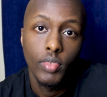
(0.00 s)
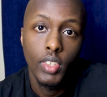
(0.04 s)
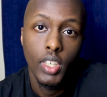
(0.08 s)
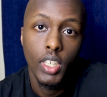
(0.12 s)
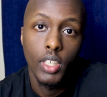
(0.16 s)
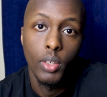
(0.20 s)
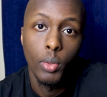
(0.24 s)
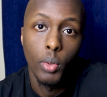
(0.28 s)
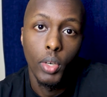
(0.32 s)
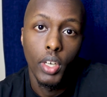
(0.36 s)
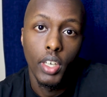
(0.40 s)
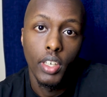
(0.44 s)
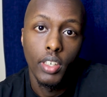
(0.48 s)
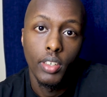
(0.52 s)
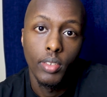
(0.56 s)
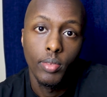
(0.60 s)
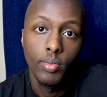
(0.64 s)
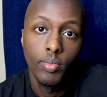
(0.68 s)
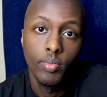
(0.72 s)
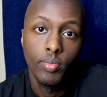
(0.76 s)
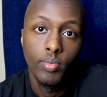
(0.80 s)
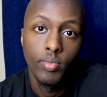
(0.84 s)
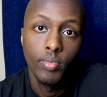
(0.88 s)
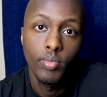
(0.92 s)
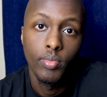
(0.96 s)
In a way.
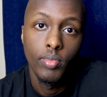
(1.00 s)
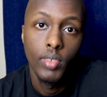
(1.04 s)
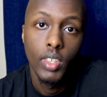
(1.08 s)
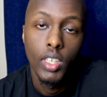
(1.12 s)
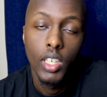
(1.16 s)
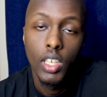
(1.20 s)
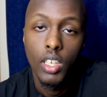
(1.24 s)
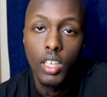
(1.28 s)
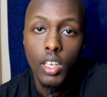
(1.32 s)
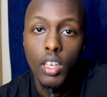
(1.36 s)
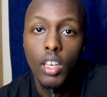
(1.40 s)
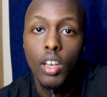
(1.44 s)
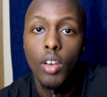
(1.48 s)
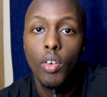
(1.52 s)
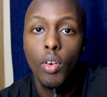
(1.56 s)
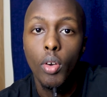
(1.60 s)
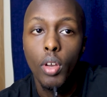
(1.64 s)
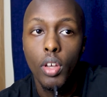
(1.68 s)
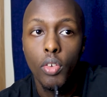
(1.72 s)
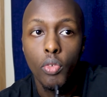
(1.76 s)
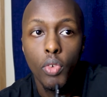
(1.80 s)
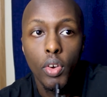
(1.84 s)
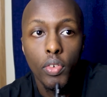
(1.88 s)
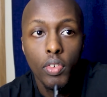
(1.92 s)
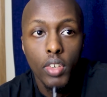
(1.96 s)

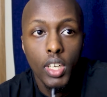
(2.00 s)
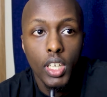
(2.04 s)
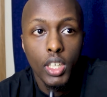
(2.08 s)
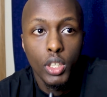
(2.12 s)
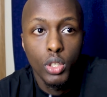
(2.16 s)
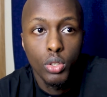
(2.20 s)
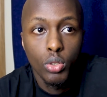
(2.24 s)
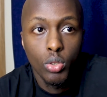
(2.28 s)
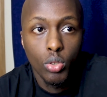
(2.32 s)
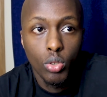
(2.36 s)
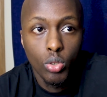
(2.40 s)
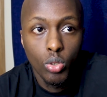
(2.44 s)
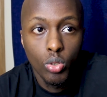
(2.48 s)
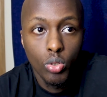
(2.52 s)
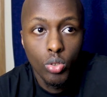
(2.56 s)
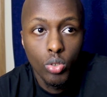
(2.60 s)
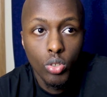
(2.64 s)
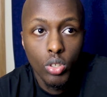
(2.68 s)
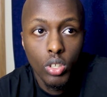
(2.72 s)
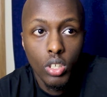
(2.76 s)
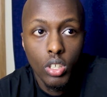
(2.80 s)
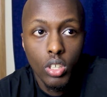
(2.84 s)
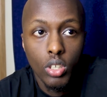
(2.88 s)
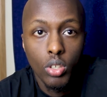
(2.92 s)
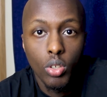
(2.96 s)
Okay, revelational
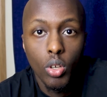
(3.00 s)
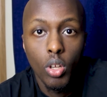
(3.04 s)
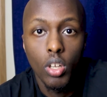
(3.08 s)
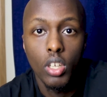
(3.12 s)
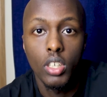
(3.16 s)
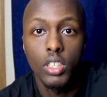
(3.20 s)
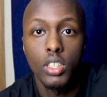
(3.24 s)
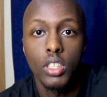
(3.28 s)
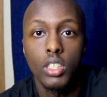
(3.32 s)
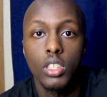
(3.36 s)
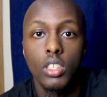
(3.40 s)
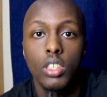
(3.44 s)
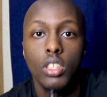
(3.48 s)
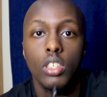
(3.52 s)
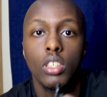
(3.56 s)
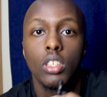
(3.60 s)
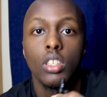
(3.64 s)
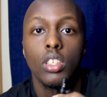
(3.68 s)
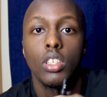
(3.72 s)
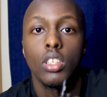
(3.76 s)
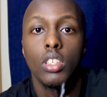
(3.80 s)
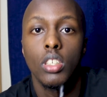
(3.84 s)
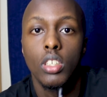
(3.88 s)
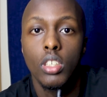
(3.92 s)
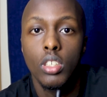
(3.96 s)
knowledge.
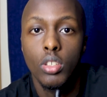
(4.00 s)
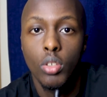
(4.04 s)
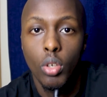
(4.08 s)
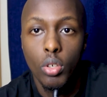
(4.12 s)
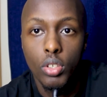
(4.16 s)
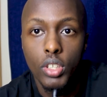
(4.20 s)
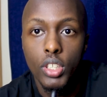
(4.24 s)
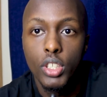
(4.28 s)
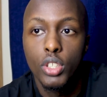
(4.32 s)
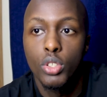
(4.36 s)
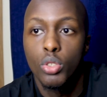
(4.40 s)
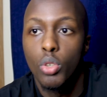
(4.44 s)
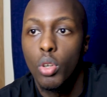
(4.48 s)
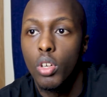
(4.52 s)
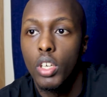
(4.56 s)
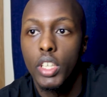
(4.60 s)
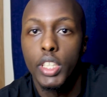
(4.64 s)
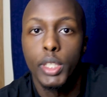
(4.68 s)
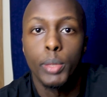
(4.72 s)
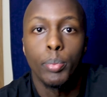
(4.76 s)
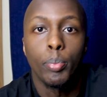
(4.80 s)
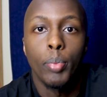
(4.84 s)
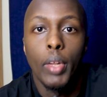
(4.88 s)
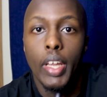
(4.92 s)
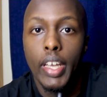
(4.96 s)
Not just
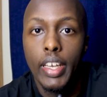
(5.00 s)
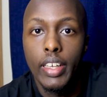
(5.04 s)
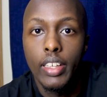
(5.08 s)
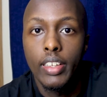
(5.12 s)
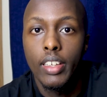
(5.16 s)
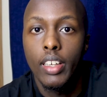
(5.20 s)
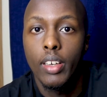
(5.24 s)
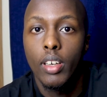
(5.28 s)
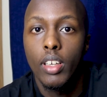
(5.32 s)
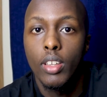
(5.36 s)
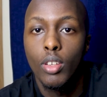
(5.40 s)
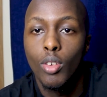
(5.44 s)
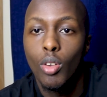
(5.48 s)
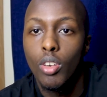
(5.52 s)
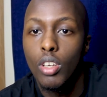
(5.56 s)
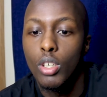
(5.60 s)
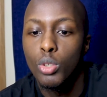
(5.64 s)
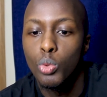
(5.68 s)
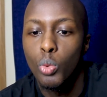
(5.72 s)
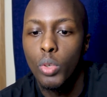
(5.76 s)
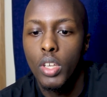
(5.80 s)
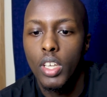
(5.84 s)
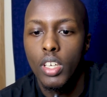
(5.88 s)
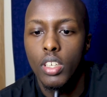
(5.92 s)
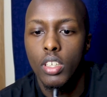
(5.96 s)
knowledge plain. Knowledge
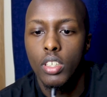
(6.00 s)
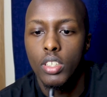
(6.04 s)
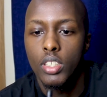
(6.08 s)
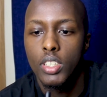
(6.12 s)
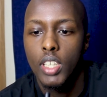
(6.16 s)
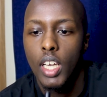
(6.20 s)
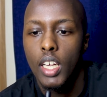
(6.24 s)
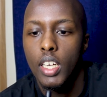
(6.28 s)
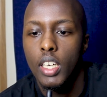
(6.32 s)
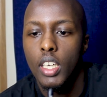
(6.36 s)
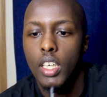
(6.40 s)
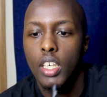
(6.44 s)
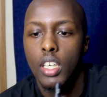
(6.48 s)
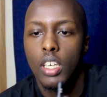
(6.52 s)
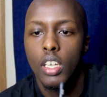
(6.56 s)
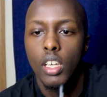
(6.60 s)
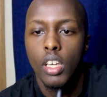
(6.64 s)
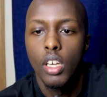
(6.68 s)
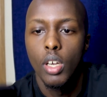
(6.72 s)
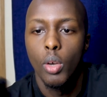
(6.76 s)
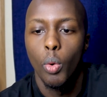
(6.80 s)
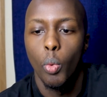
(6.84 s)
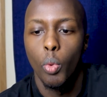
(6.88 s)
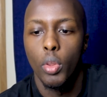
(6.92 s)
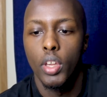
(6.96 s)
with understanding,
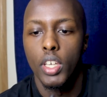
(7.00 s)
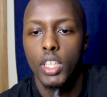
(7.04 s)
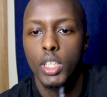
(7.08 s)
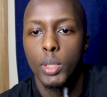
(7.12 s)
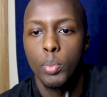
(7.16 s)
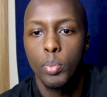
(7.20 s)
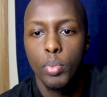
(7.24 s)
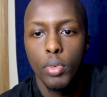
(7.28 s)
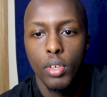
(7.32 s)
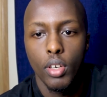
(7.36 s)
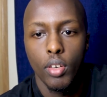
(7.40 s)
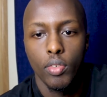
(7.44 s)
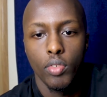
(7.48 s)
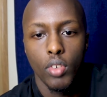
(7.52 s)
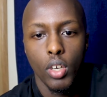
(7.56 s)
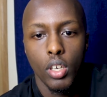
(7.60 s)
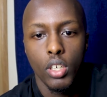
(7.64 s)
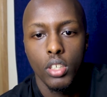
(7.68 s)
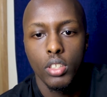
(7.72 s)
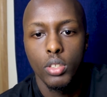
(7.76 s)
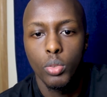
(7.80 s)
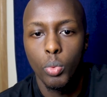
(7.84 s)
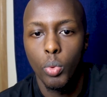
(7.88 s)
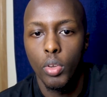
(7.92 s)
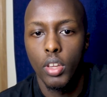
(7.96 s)
with the spirit of
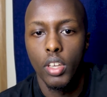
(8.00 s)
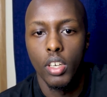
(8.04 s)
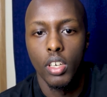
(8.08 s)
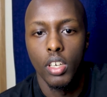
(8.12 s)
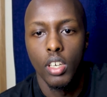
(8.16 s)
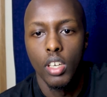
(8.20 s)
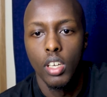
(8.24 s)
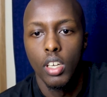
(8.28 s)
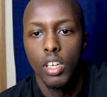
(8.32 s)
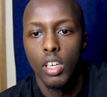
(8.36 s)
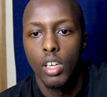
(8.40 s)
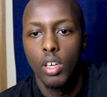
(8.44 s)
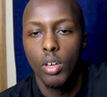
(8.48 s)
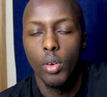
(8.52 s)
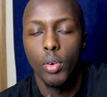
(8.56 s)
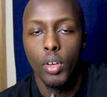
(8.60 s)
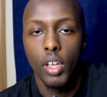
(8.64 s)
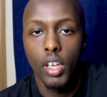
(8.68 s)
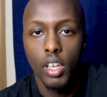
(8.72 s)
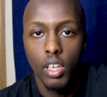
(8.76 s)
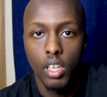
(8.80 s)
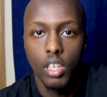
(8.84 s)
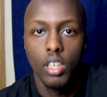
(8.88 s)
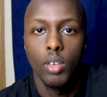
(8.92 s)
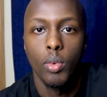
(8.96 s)
knowledge, with
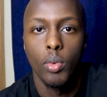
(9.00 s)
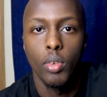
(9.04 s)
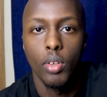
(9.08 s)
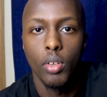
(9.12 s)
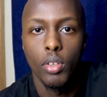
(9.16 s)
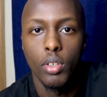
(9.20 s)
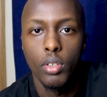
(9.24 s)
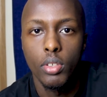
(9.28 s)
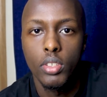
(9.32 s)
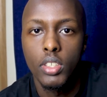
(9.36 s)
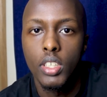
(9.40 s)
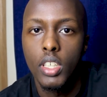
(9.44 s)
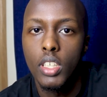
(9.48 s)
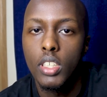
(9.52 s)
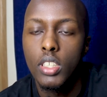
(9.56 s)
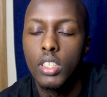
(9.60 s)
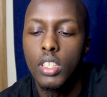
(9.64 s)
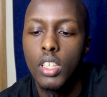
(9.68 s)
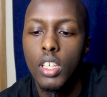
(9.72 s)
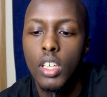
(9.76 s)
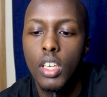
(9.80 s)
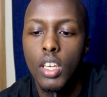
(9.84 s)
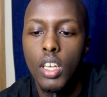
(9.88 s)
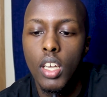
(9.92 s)
all those things.